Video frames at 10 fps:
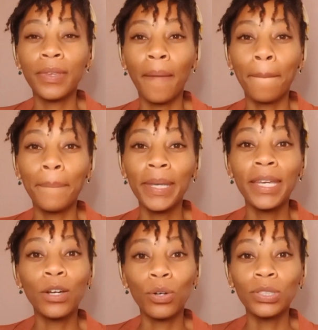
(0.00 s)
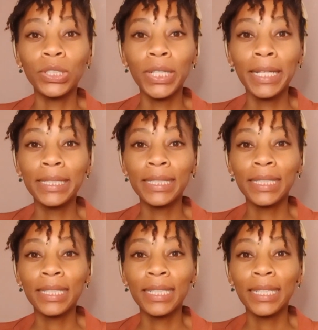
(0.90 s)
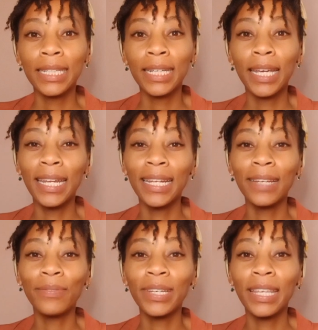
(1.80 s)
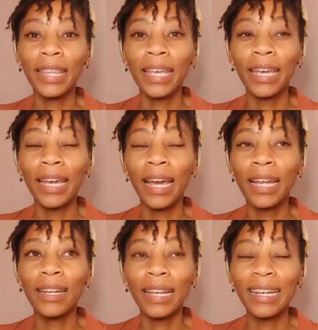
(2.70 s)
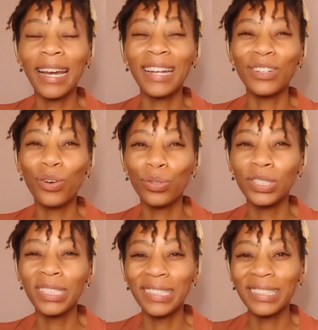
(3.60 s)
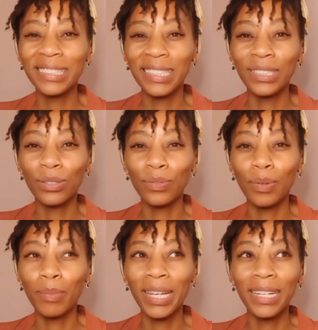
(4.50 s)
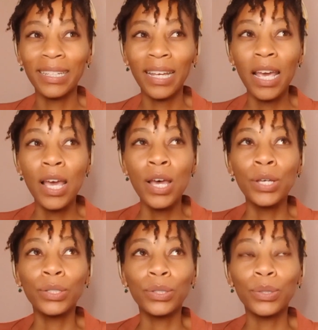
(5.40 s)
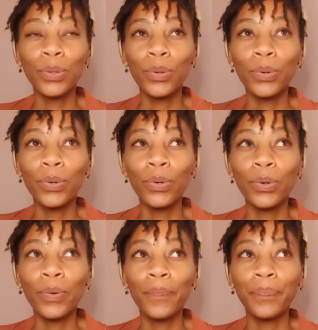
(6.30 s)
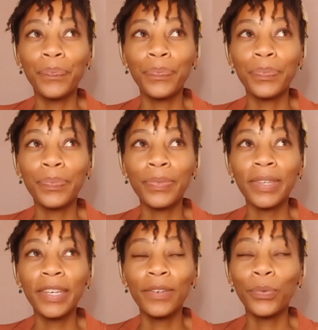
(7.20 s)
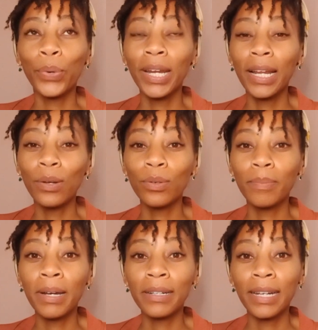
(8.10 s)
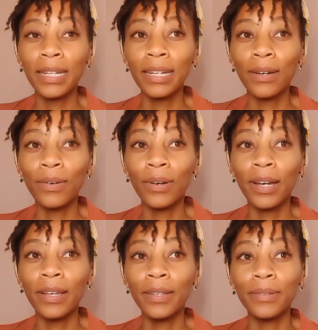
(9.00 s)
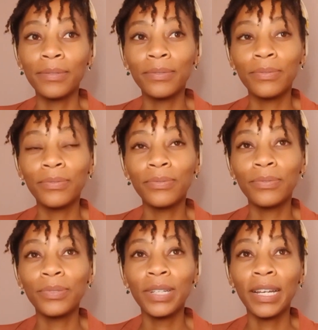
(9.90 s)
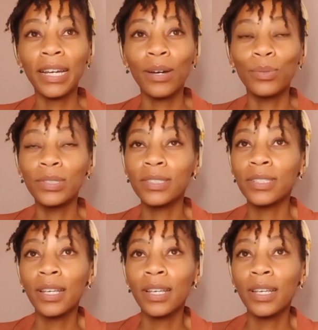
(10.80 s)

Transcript: being conscious and living in the unconscious state of your mind. So when I look back right now, I feel like I was